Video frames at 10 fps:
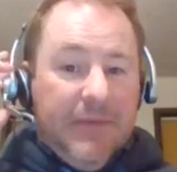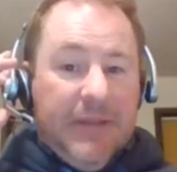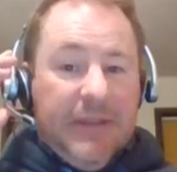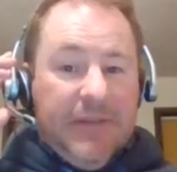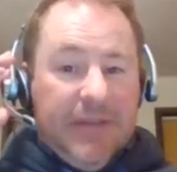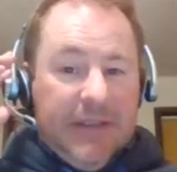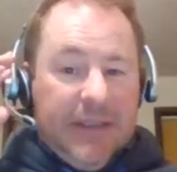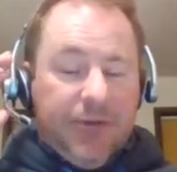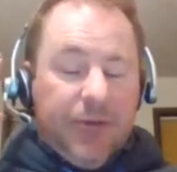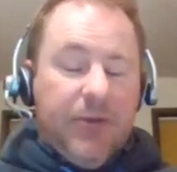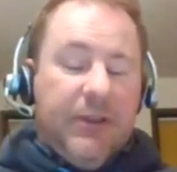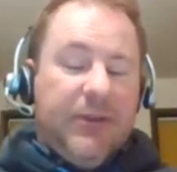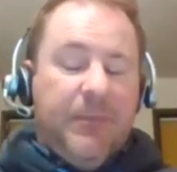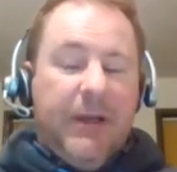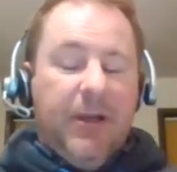of his electrical
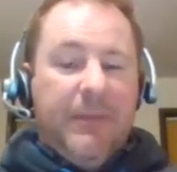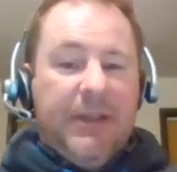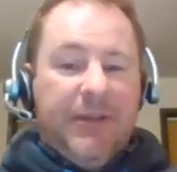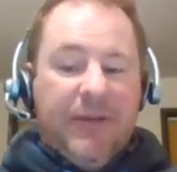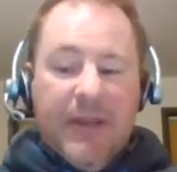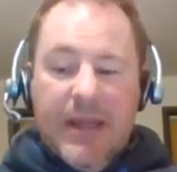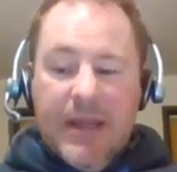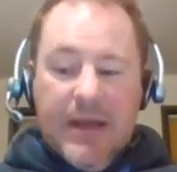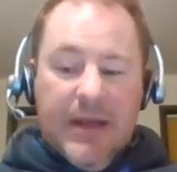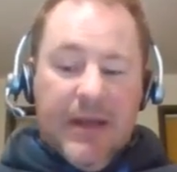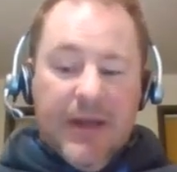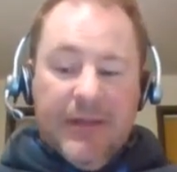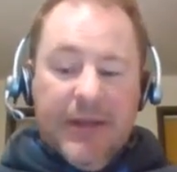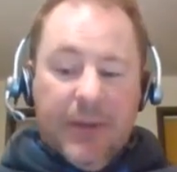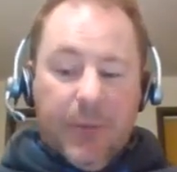experiments,
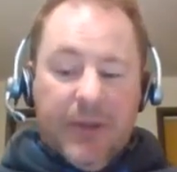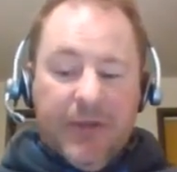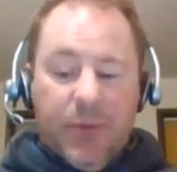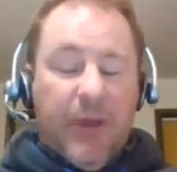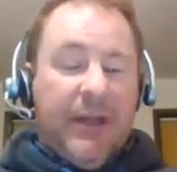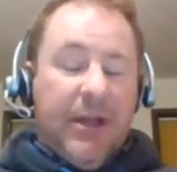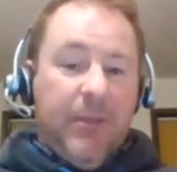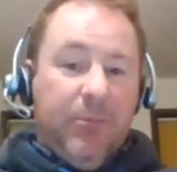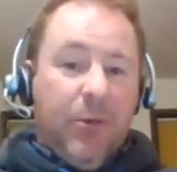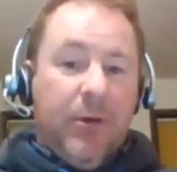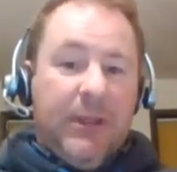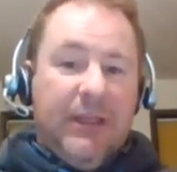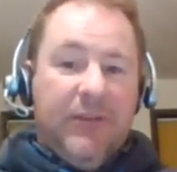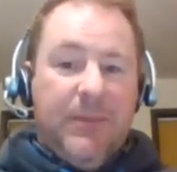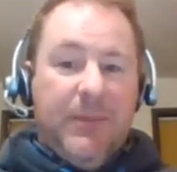there was quite an uproar in
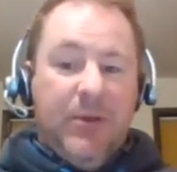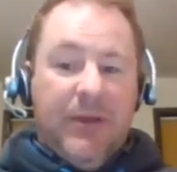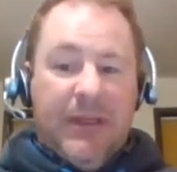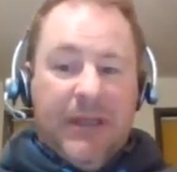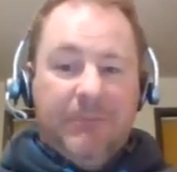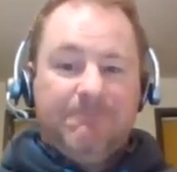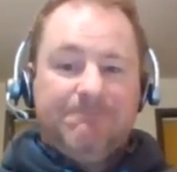his community.